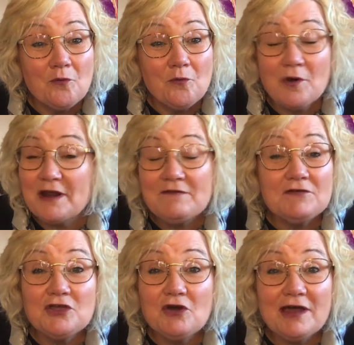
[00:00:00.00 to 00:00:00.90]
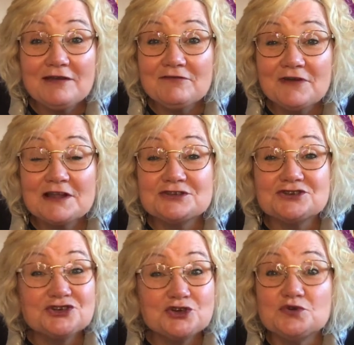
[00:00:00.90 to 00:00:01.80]
Whatever your hand finds to
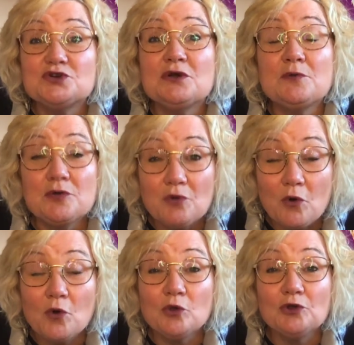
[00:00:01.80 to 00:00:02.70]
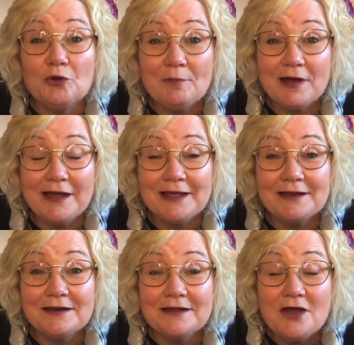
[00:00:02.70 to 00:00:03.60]
do, do it with all your might.
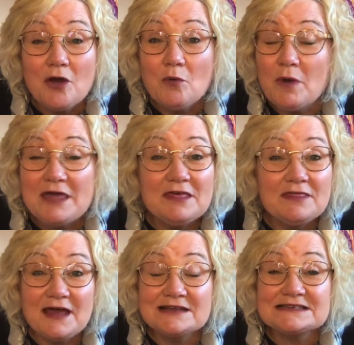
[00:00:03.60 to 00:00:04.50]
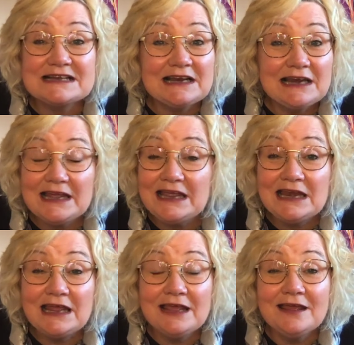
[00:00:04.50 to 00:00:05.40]
Whether that's
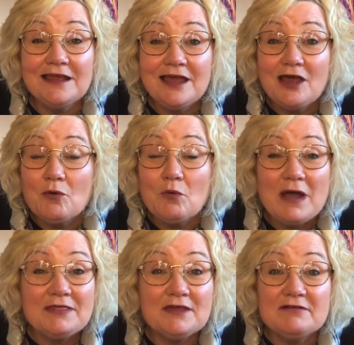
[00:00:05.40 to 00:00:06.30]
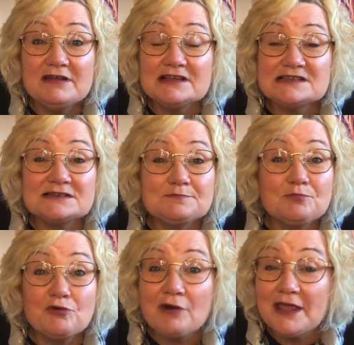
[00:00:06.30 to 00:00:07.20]
cleaning, whether it's
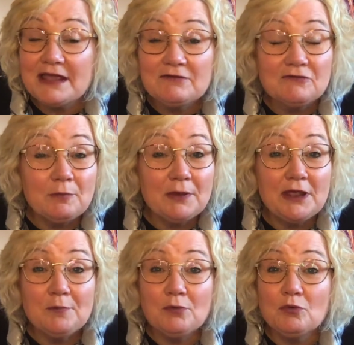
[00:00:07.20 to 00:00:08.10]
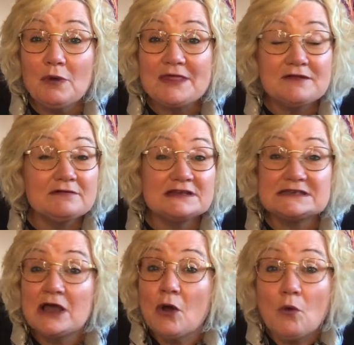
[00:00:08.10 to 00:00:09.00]
praying for people, whether it's
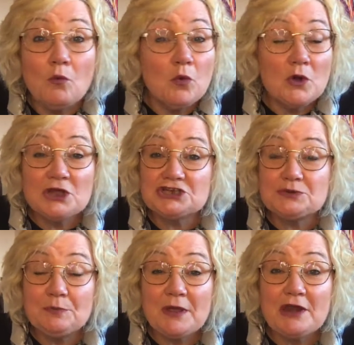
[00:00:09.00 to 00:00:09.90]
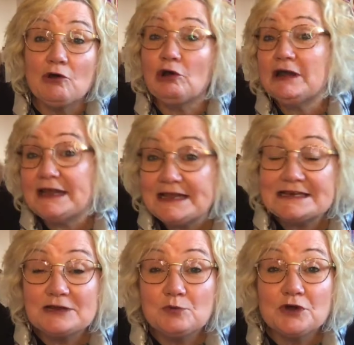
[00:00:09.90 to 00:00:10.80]
worshiping or
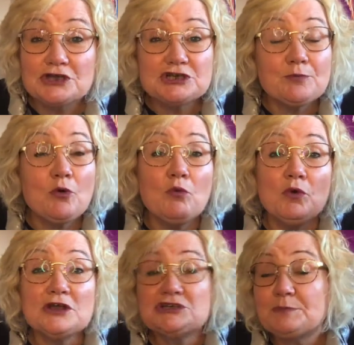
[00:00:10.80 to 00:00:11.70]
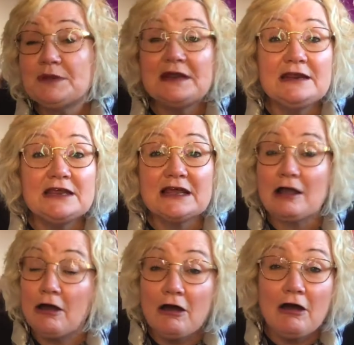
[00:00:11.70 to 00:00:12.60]
leading worship or worshiping in your
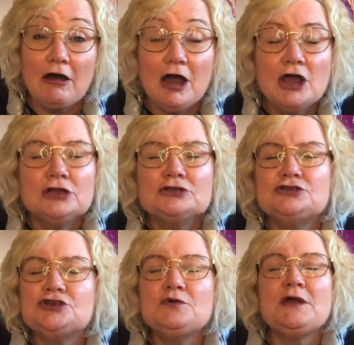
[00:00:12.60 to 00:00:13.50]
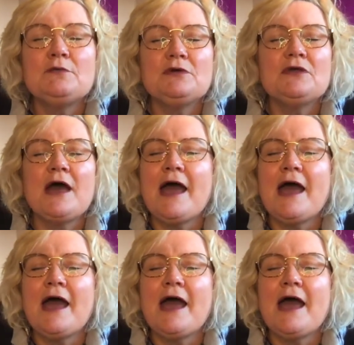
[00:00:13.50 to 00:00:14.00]
car, do it with